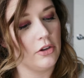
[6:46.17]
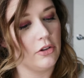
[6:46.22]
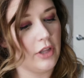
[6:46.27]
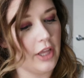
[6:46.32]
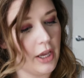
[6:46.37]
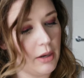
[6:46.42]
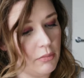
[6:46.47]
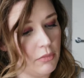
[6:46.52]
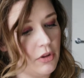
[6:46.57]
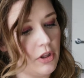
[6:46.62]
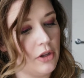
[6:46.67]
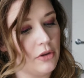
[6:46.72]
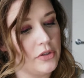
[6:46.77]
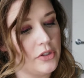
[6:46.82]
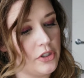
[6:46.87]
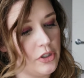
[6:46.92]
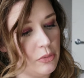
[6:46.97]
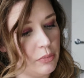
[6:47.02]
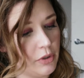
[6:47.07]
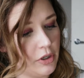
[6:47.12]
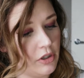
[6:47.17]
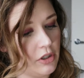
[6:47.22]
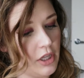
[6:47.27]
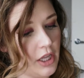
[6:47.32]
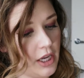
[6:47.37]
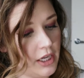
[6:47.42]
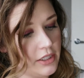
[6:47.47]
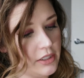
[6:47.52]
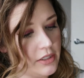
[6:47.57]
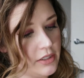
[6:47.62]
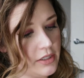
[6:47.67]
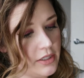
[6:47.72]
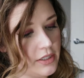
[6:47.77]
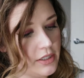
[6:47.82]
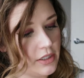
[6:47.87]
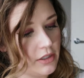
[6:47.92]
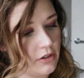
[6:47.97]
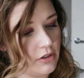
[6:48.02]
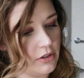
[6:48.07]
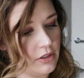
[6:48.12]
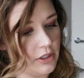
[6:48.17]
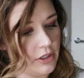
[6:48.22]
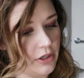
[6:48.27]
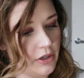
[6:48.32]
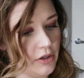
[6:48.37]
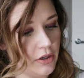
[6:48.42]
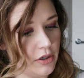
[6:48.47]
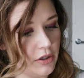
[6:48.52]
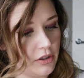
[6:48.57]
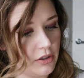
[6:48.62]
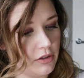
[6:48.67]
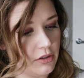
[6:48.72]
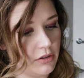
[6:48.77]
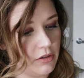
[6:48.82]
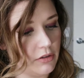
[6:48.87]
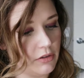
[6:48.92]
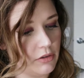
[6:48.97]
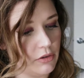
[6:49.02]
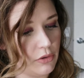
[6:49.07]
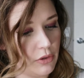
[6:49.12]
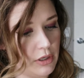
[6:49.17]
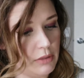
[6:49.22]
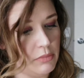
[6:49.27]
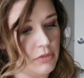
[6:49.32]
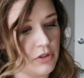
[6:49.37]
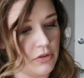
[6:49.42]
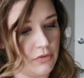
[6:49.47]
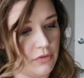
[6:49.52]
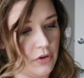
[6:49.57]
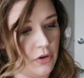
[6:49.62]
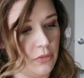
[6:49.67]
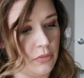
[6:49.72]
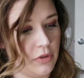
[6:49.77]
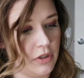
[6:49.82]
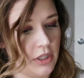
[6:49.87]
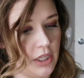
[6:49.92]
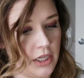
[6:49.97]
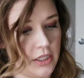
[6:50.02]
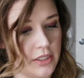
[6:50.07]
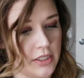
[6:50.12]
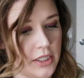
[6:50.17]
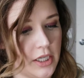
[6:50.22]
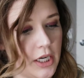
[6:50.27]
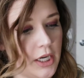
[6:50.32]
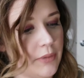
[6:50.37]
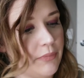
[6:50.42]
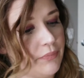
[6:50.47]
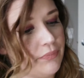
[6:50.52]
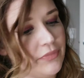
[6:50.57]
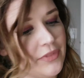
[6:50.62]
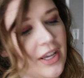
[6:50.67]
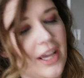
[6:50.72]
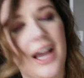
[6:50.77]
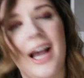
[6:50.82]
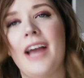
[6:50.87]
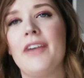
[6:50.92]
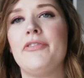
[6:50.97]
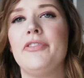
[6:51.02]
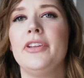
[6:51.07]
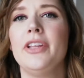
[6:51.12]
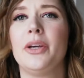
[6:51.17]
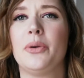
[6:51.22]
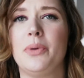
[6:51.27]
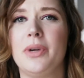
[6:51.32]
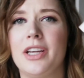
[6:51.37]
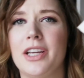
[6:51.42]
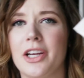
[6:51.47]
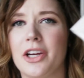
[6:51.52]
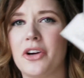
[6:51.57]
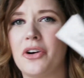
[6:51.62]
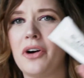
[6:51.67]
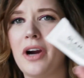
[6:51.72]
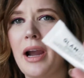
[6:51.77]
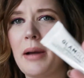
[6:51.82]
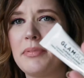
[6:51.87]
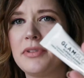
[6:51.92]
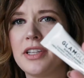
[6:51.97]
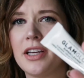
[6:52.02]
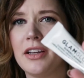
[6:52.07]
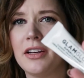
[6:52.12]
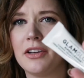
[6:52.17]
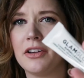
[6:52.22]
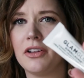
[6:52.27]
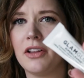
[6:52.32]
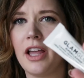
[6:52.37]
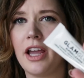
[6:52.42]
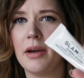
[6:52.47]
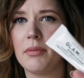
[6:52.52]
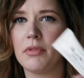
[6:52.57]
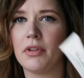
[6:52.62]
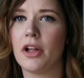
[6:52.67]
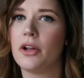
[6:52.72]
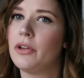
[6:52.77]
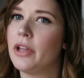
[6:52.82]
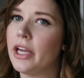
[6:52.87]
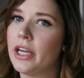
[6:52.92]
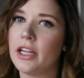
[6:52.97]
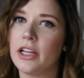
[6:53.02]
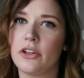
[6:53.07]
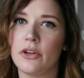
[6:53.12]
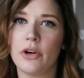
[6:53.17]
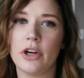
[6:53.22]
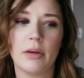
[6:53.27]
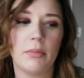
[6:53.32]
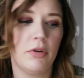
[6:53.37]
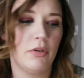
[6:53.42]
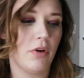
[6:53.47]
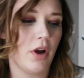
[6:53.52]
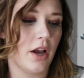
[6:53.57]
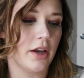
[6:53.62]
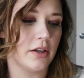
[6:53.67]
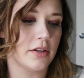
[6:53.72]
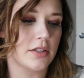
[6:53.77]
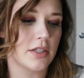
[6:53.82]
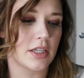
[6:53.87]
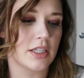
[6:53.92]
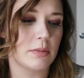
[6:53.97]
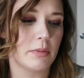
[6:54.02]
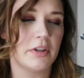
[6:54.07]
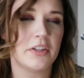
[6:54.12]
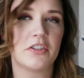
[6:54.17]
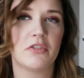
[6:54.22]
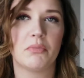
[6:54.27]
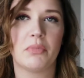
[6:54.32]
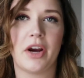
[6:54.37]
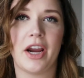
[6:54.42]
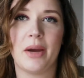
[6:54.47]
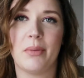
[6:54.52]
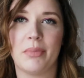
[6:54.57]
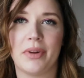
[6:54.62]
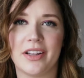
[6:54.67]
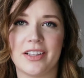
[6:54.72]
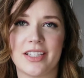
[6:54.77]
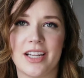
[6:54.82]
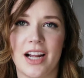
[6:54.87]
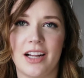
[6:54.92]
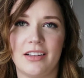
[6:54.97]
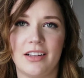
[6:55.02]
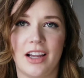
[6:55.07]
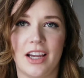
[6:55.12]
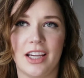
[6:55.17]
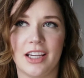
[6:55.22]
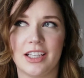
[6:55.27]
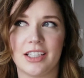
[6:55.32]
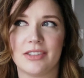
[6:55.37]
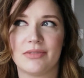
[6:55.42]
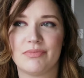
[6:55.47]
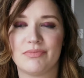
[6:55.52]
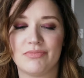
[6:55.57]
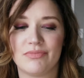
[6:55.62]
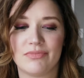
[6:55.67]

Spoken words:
GlamGlow Supercleanse Clearing Cream to Foam Cleanser. I feel like we get a crap ton of GlamGlow. Like, don't get me wrong, it's an expensive brand, but it's not like